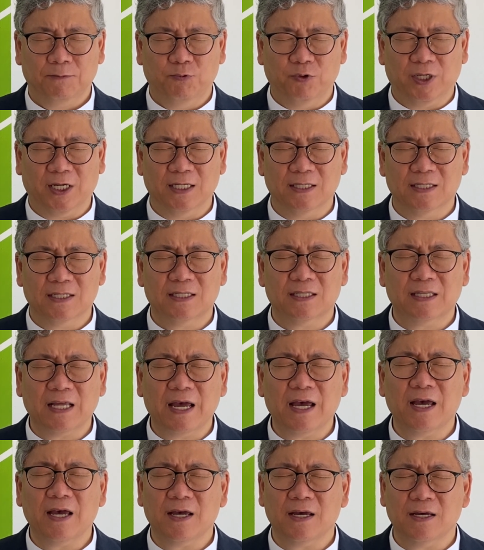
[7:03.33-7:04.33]
We can
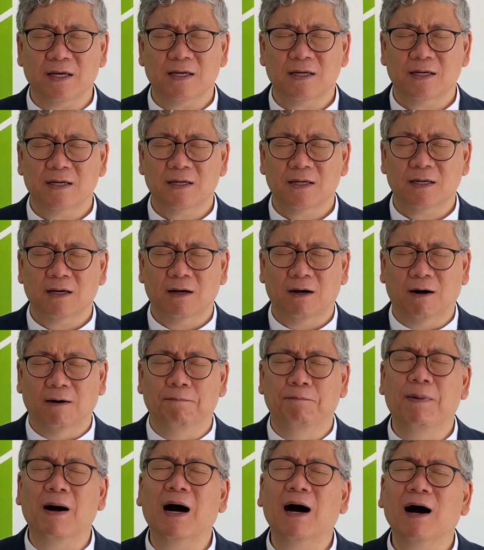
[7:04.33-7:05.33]
stay
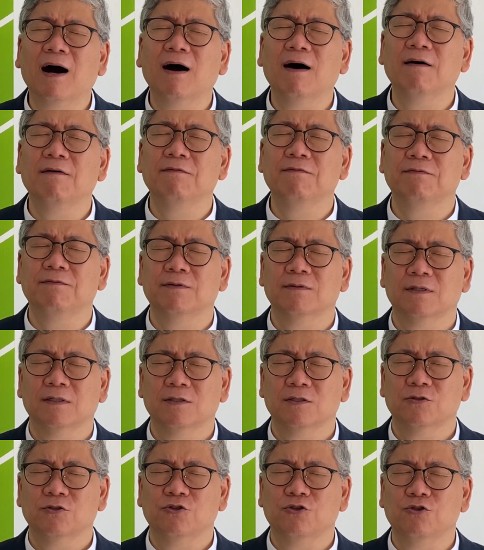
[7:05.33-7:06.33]
above
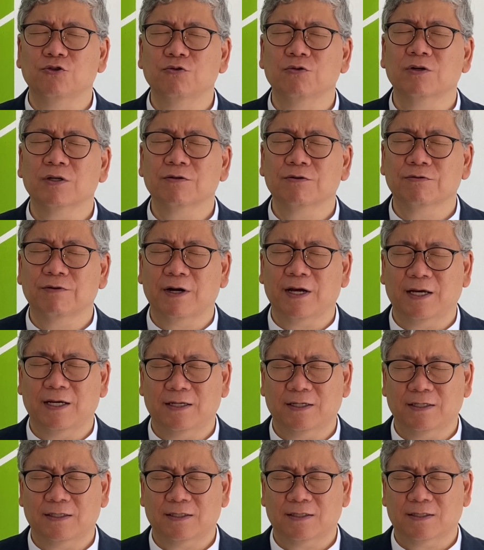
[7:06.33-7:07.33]
your
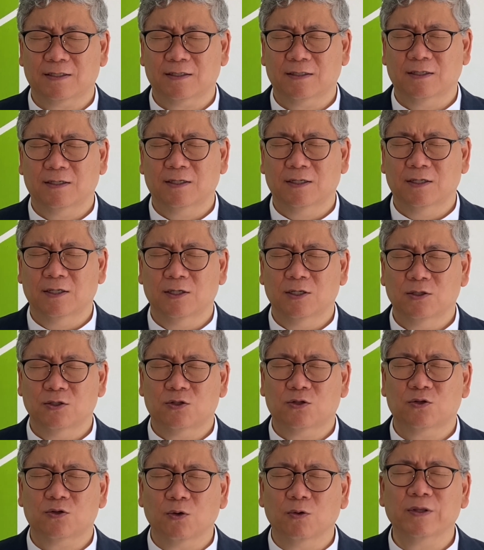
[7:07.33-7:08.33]
grace
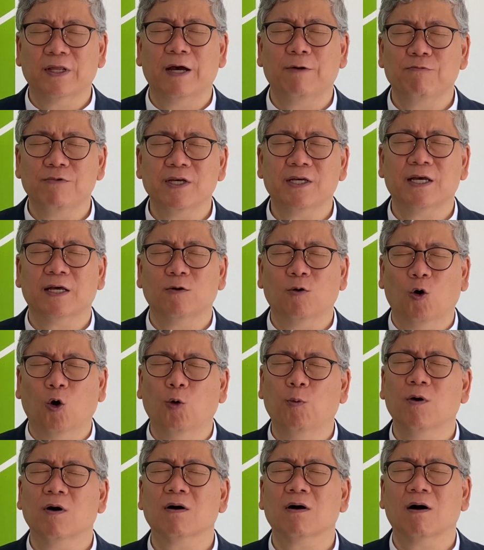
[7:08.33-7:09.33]
so that we can
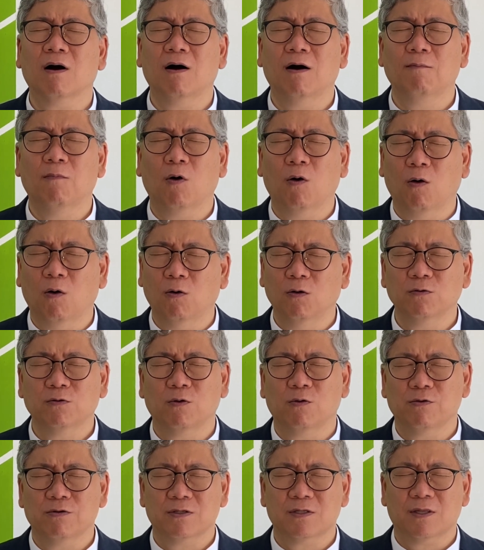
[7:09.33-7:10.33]
overcome all
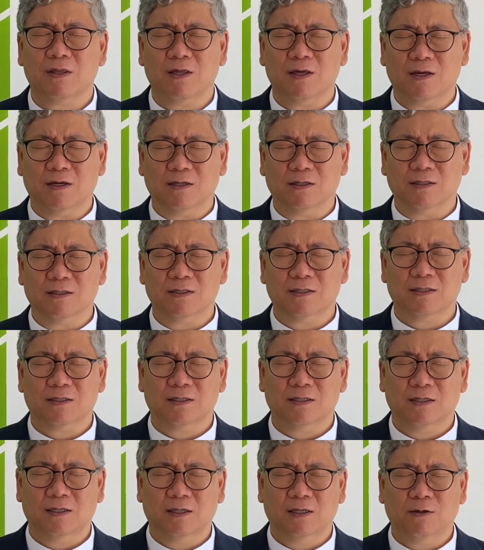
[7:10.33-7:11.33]
those
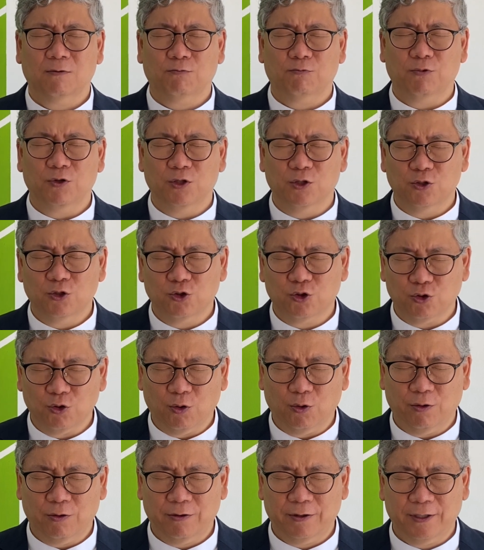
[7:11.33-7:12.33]
things with
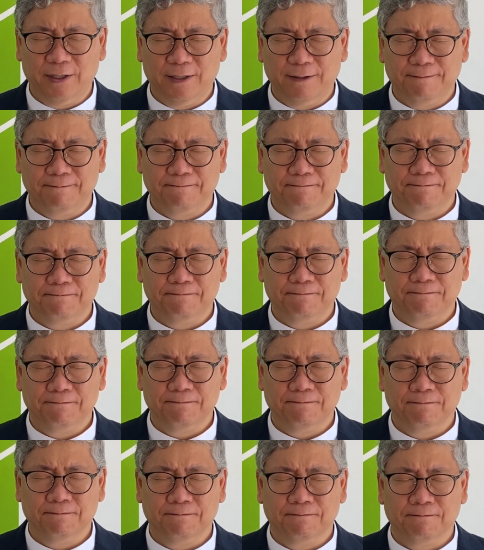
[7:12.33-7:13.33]
joy.
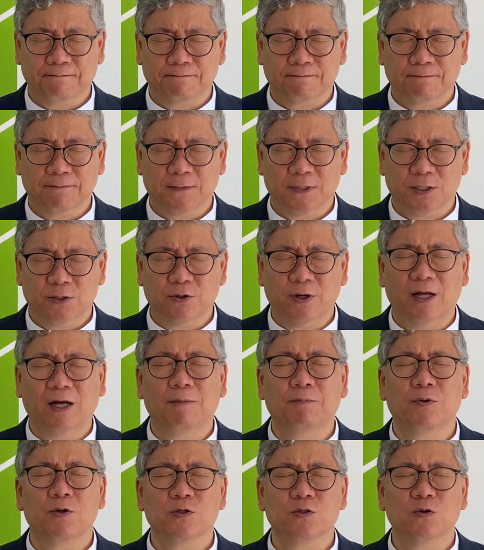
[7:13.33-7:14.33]
So
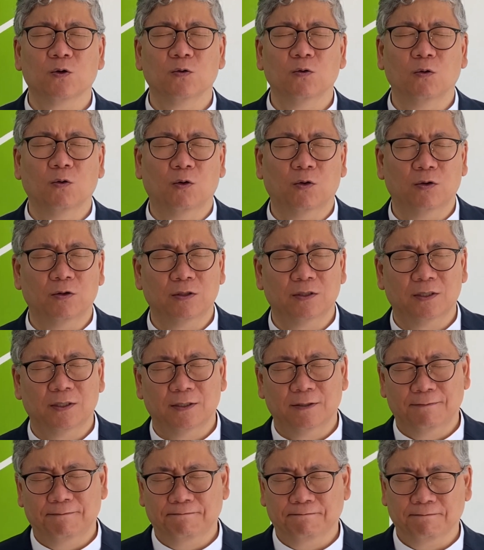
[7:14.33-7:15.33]
help us, O Lord,
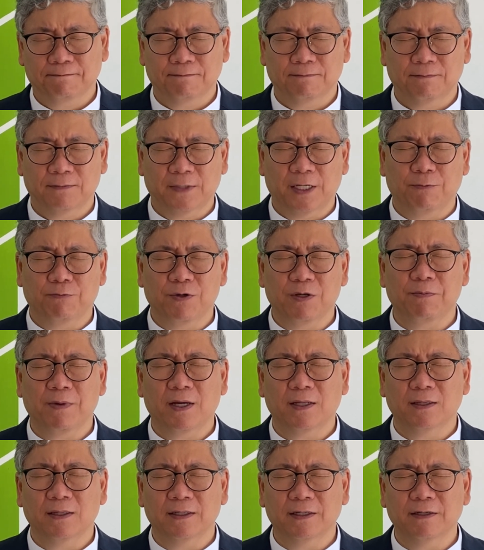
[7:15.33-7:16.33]
that we
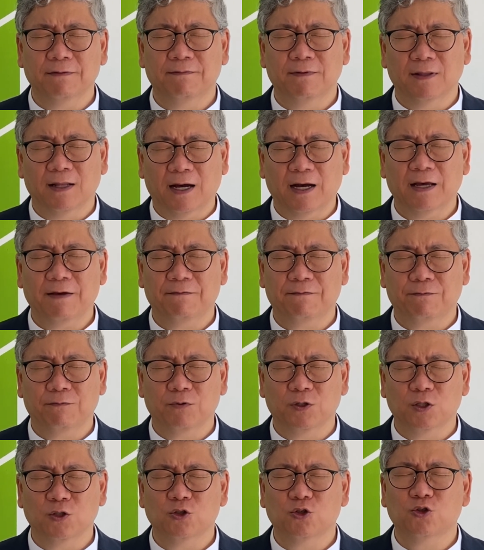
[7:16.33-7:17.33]
may live life
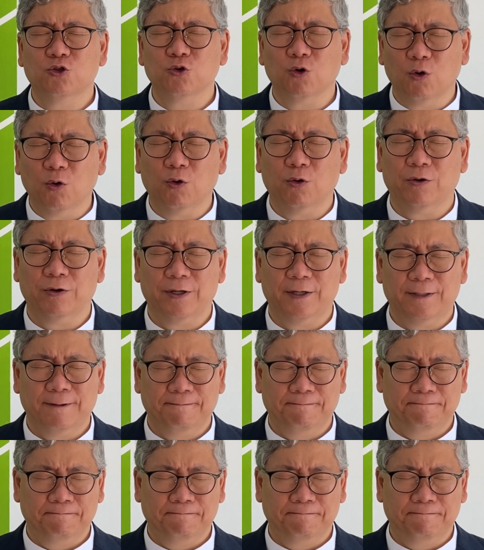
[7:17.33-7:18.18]
with joy,